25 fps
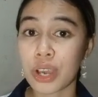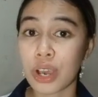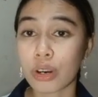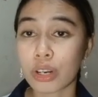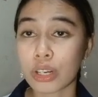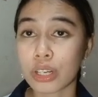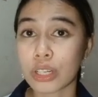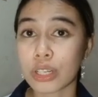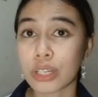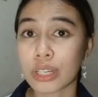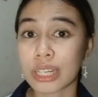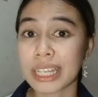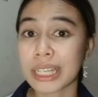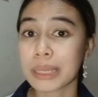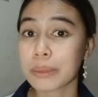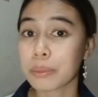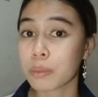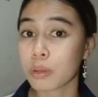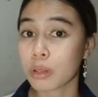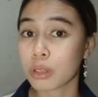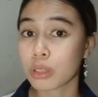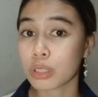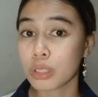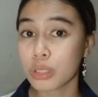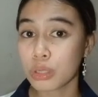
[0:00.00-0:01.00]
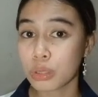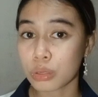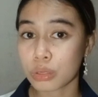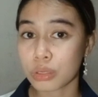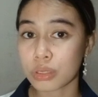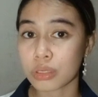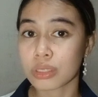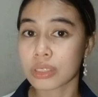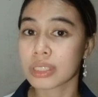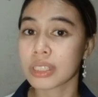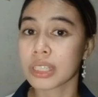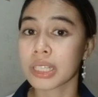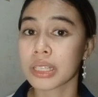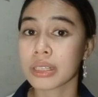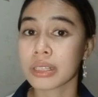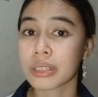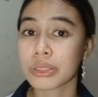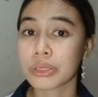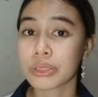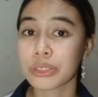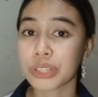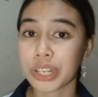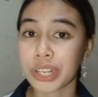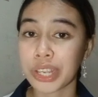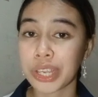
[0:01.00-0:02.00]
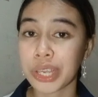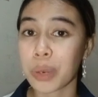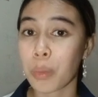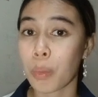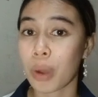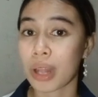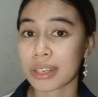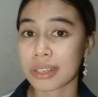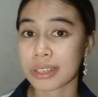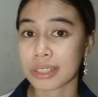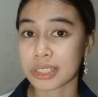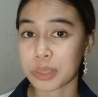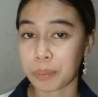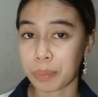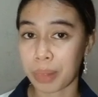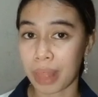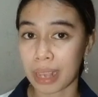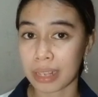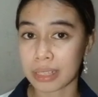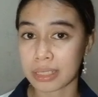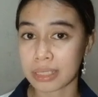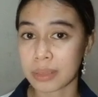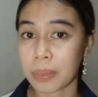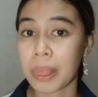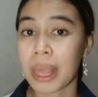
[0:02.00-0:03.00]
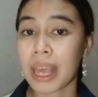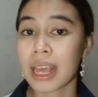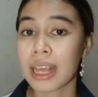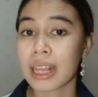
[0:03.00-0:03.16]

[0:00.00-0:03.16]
or it pollutes the drinking water supplies.